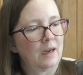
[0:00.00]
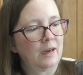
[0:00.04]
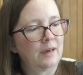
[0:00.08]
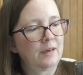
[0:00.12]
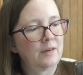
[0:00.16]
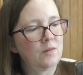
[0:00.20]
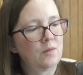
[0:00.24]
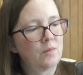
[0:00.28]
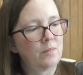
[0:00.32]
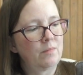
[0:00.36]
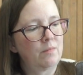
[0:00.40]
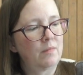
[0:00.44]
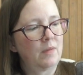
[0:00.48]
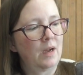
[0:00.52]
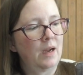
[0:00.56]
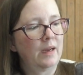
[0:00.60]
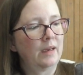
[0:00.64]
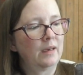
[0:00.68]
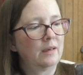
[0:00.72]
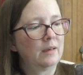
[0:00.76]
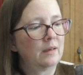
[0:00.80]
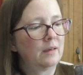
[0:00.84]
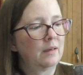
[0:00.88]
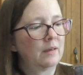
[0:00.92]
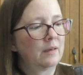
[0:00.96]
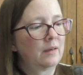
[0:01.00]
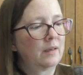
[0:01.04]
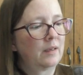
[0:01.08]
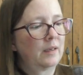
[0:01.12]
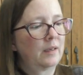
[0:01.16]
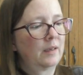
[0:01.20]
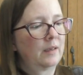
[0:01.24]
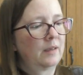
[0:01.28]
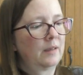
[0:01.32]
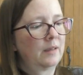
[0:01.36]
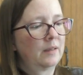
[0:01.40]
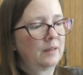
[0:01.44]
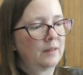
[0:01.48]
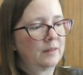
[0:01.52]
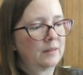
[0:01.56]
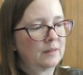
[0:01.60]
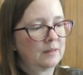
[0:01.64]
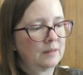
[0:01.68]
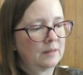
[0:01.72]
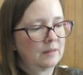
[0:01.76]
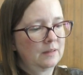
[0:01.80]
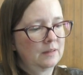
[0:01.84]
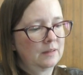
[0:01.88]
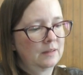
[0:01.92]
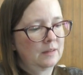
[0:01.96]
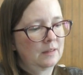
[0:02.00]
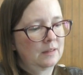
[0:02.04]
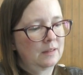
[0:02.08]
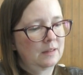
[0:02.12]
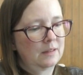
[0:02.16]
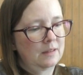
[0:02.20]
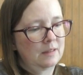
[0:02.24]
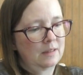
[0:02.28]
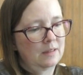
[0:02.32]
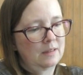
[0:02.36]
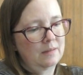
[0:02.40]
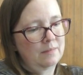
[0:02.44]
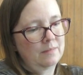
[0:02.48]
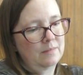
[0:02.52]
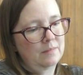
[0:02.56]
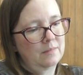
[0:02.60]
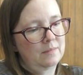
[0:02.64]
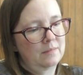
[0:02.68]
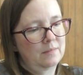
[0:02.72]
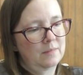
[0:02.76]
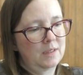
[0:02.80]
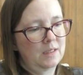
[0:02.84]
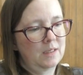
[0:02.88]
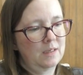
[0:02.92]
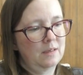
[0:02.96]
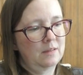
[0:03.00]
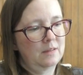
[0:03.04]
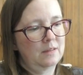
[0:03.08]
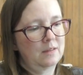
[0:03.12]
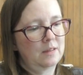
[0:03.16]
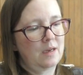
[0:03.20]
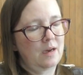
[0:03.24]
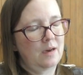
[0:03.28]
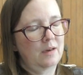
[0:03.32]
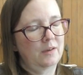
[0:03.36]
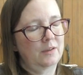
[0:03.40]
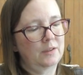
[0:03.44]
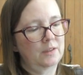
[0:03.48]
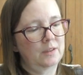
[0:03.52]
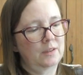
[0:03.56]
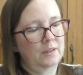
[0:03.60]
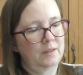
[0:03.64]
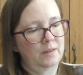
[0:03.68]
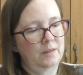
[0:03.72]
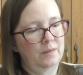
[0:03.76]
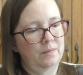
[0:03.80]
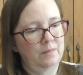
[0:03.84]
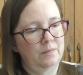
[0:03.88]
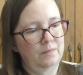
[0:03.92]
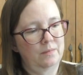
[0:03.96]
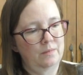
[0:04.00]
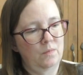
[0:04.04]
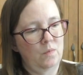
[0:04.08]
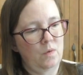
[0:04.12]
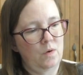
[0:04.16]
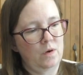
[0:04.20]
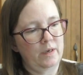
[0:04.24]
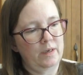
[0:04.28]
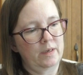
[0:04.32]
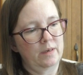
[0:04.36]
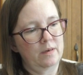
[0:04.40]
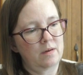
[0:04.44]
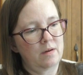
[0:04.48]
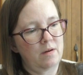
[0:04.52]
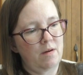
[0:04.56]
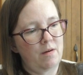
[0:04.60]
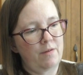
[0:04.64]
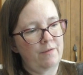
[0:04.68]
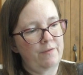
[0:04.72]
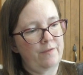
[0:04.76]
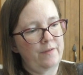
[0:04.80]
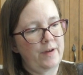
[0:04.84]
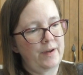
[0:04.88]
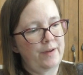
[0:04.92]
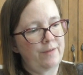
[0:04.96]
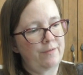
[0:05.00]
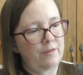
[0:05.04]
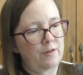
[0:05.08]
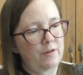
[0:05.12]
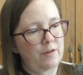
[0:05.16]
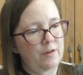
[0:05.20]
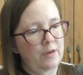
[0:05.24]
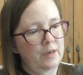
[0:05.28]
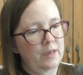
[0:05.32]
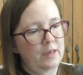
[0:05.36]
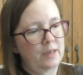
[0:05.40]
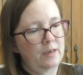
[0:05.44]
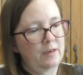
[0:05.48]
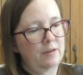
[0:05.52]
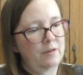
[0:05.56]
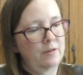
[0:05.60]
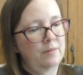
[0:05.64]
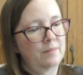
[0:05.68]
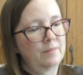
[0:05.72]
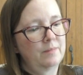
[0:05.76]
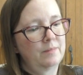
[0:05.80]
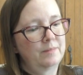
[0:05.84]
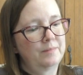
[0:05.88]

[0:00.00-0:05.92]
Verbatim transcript: I don't mind it. It does actually work in our favor here.